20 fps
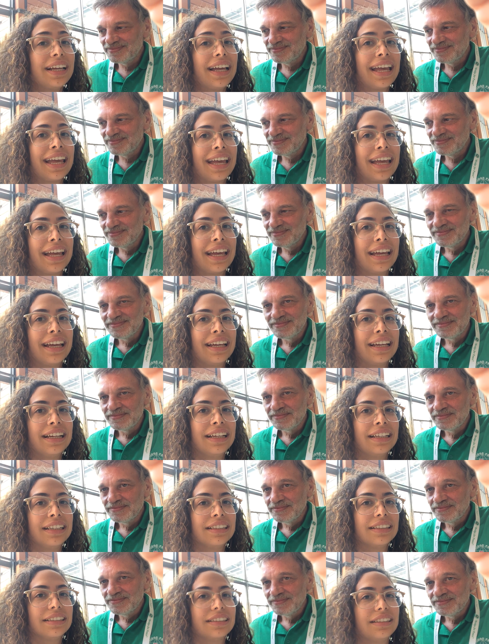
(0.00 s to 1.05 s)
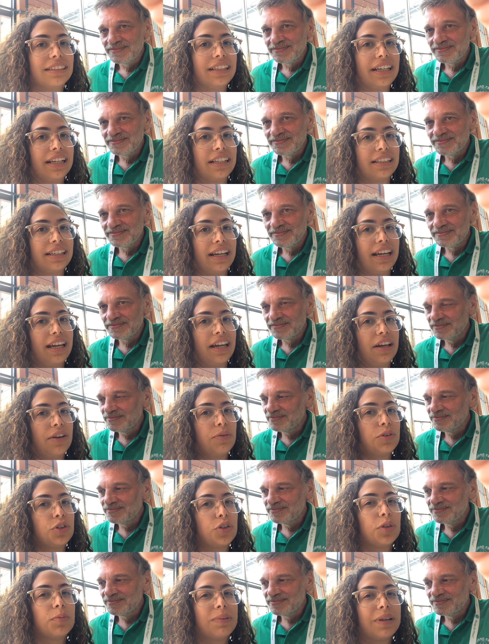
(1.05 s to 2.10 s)
Speaker 1: and that uh,
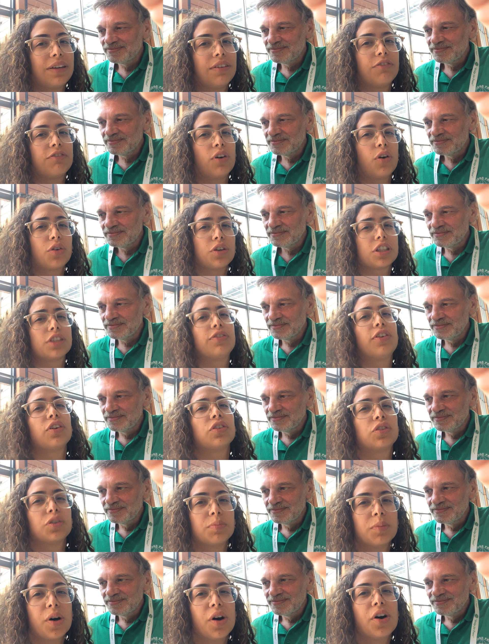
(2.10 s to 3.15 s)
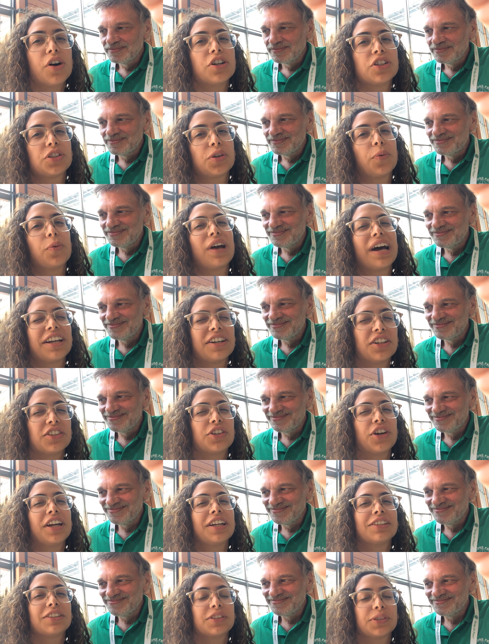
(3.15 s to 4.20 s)
we should be focused for tomorrow, so we are not
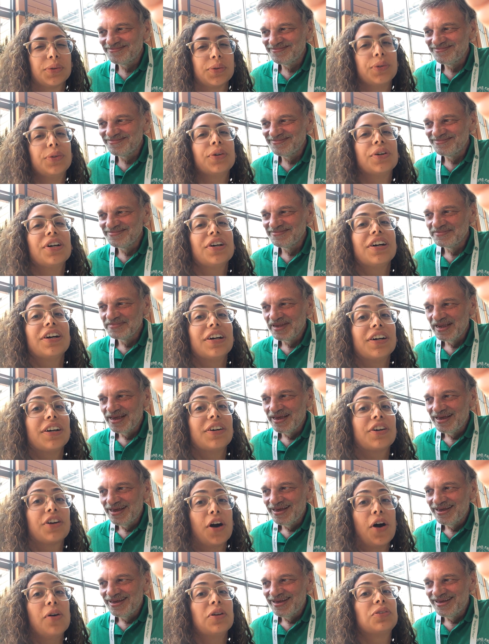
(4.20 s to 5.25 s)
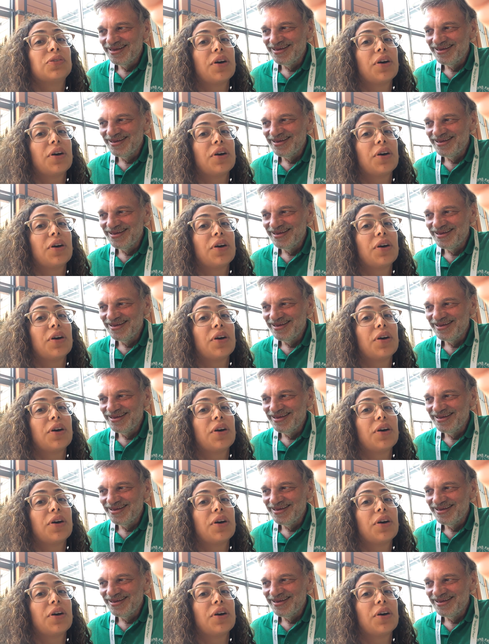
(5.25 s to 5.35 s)
going to go